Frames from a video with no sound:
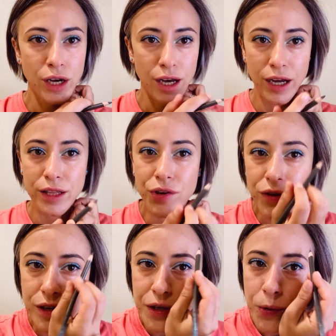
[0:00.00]
And the
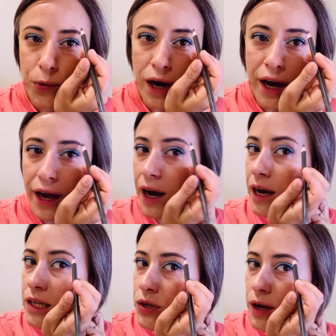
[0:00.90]
reason why I
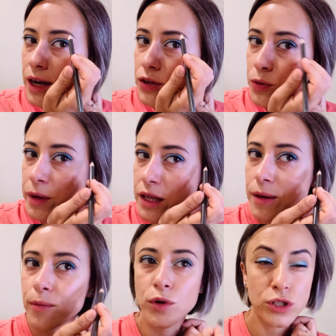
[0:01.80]
try to make
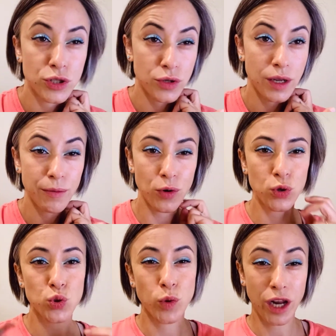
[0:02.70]
them more straight,
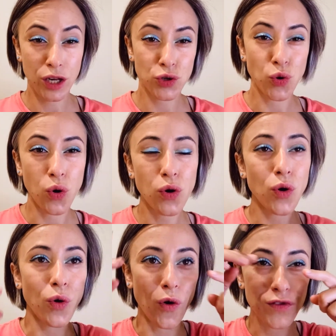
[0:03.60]
because when I talk,
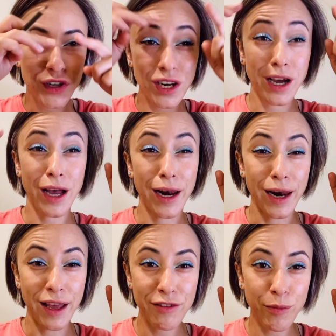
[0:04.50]
often I
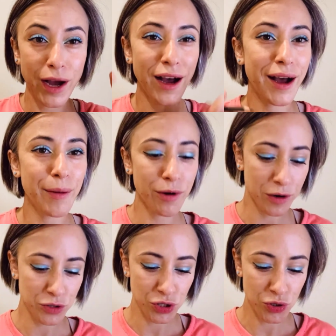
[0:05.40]
lift my eyebrows.